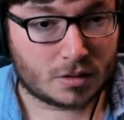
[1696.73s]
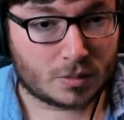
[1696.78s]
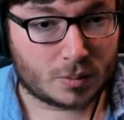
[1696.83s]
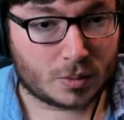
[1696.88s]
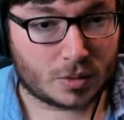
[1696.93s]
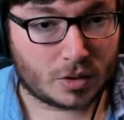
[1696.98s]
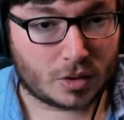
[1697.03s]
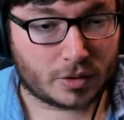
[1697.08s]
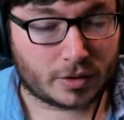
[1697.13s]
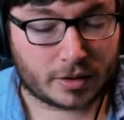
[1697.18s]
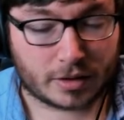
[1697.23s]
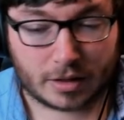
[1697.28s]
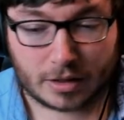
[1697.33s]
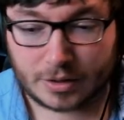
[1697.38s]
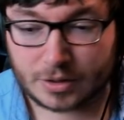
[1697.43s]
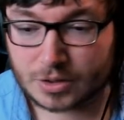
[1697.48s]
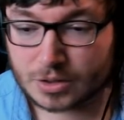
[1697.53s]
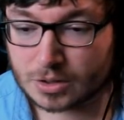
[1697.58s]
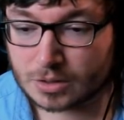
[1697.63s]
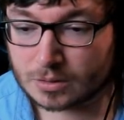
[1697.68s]
Well, on the
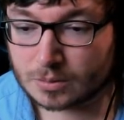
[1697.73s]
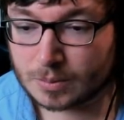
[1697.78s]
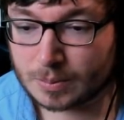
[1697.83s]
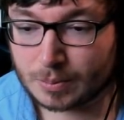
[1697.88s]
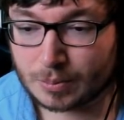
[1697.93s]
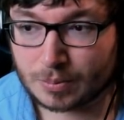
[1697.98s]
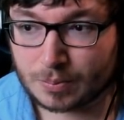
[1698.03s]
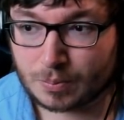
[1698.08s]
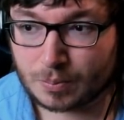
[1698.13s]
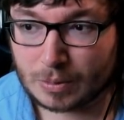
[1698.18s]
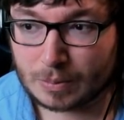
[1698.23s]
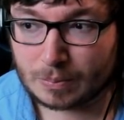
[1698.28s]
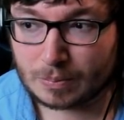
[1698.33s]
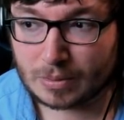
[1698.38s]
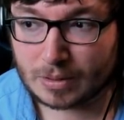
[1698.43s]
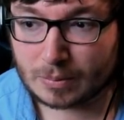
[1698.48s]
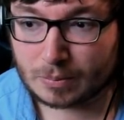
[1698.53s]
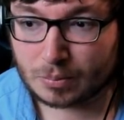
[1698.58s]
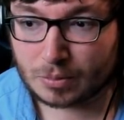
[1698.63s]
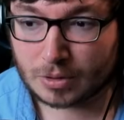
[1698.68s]
Lucian, we
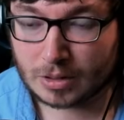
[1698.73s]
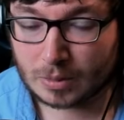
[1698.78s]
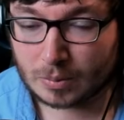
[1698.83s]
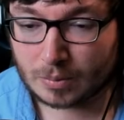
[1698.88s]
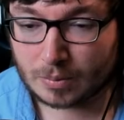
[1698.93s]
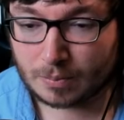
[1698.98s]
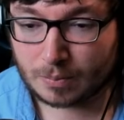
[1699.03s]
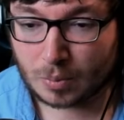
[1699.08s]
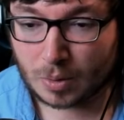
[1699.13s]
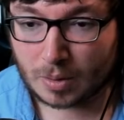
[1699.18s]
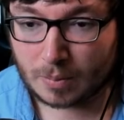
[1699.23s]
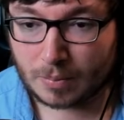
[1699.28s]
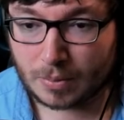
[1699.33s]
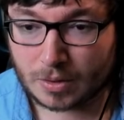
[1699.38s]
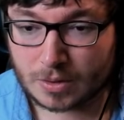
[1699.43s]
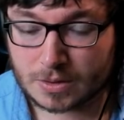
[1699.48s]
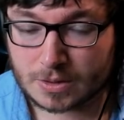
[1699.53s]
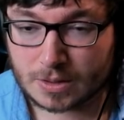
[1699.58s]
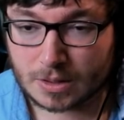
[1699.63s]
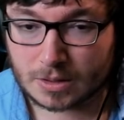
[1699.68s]
played pretty well
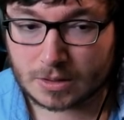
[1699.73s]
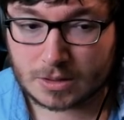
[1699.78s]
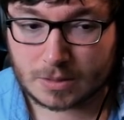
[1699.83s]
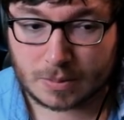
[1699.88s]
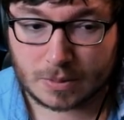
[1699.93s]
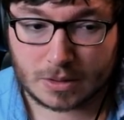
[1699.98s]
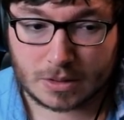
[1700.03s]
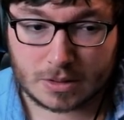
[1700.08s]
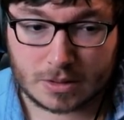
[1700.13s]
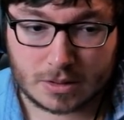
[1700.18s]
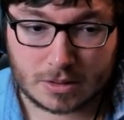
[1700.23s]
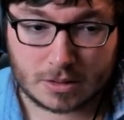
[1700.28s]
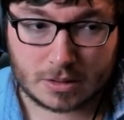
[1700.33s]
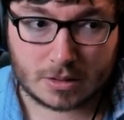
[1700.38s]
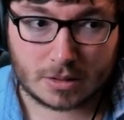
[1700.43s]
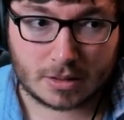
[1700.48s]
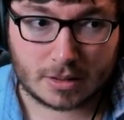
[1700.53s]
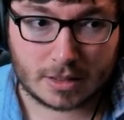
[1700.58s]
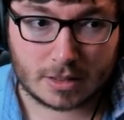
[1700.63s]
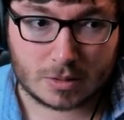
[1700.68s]
bot side, to be honest.
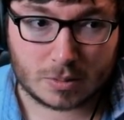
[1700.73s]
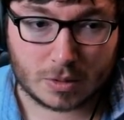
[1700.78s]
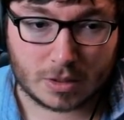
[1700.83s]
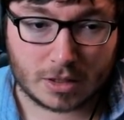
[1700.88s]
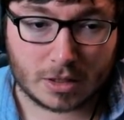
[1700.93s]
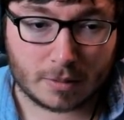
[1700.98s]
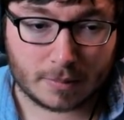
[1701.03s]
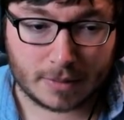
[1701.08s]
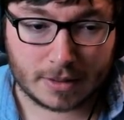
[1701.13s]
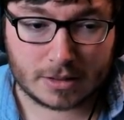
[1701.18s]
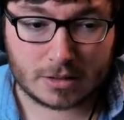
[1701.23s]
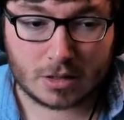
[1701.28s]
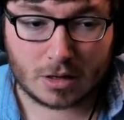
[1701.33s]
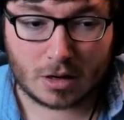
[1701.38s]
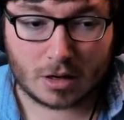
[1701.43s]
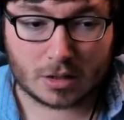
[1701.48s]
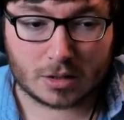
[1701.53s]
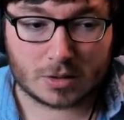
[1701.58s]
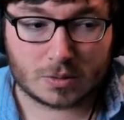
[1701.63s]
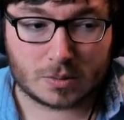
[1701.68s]
And that's why you don't make
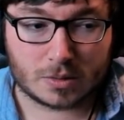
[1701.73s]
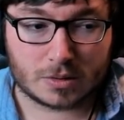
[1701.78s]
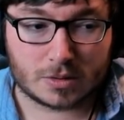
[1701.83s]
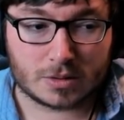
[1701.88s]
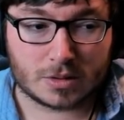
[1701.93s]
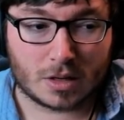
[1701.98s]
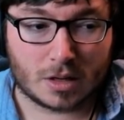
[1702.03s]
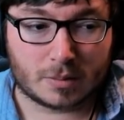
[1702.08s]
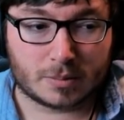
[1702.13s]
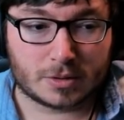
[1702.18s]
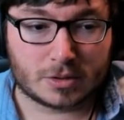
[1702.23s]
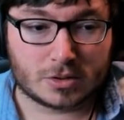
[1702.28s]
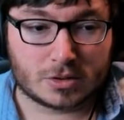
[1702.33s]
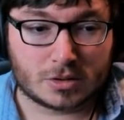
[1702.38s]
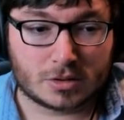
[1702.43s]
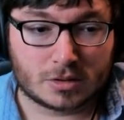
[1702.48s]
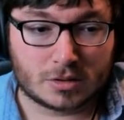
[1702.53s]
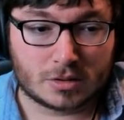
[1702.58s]
Taric as well as garbage.